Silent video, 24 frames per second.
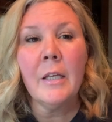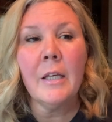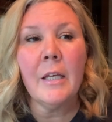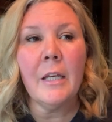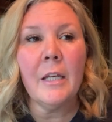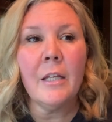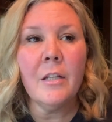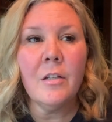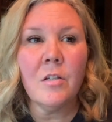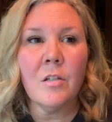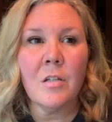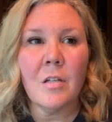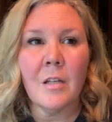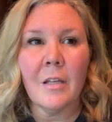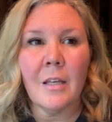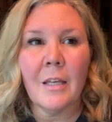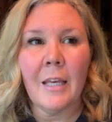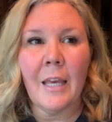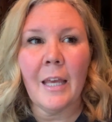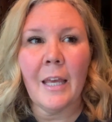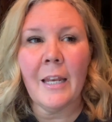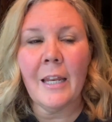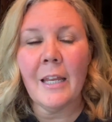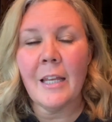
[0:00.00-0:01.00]
to
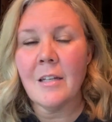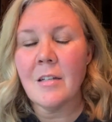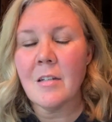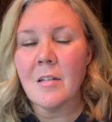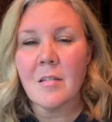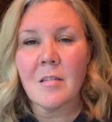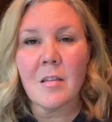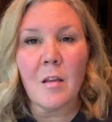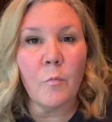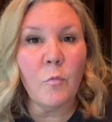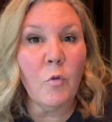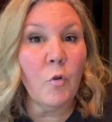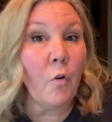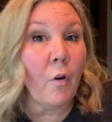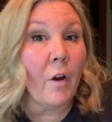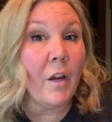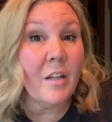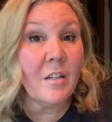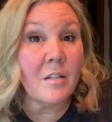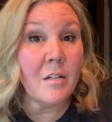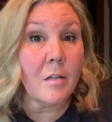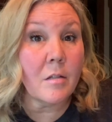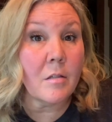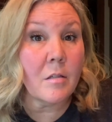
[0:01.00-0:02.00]
get into some
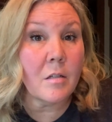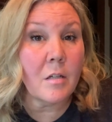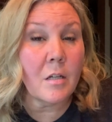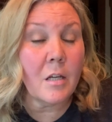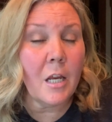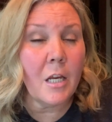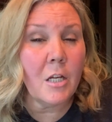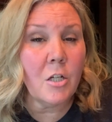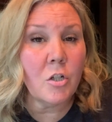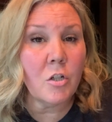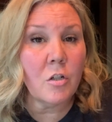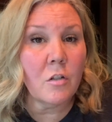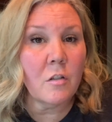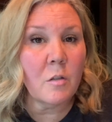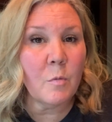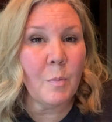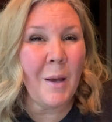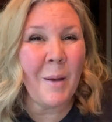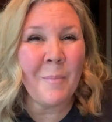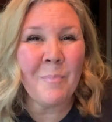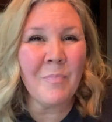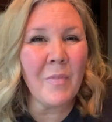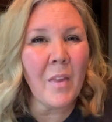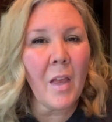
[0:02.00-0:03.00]
great destination
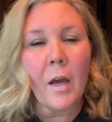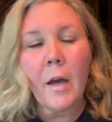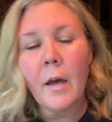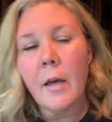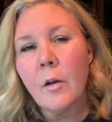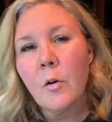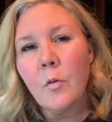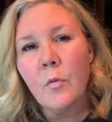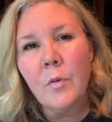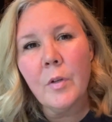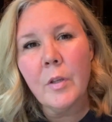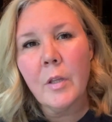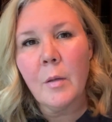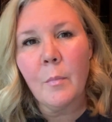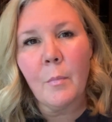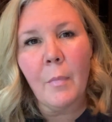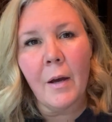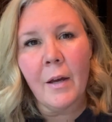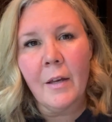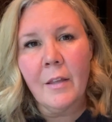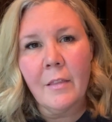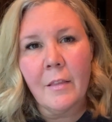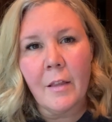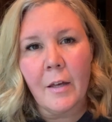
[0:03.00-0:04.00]
spot. I don't really
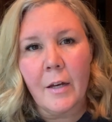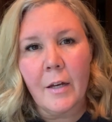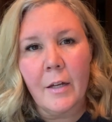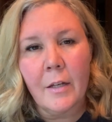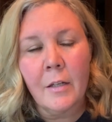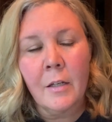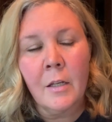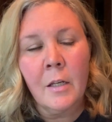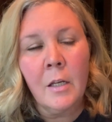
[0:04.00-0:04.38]
mind that.